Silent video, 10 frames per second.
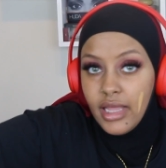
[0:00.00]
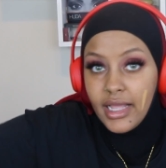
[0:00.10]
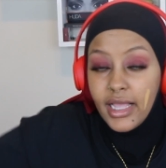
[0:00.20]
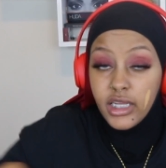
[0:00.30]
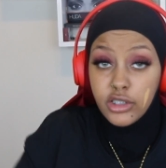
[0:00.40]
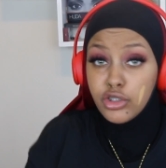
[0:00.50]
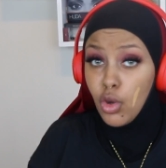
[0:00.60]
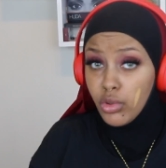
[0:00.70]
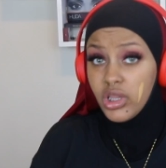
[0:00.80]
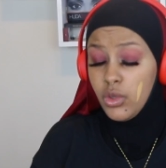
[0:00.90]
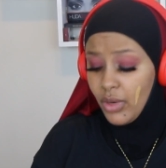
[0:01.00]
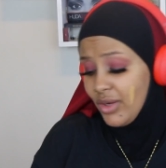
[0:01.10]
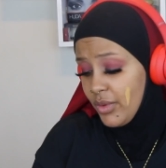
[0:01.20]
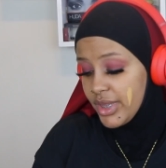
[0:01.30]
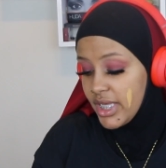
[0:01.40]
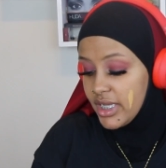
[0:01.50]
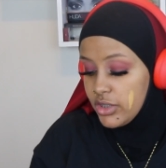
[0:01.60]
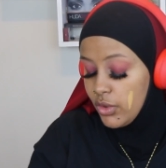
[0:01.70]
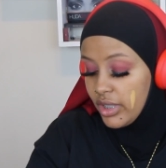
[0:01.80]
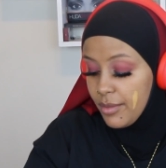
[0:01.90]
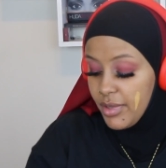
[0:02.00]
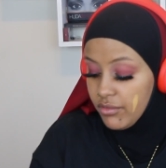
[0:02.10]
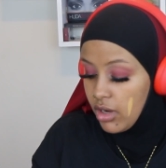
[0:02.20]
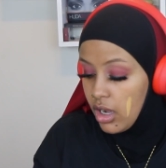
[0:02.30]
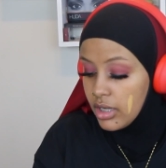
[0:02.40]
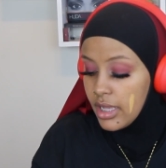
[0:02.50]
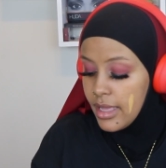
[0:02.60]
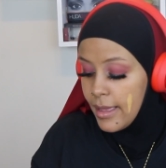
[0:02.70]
Like, I could totally work with it, don't get me wrong,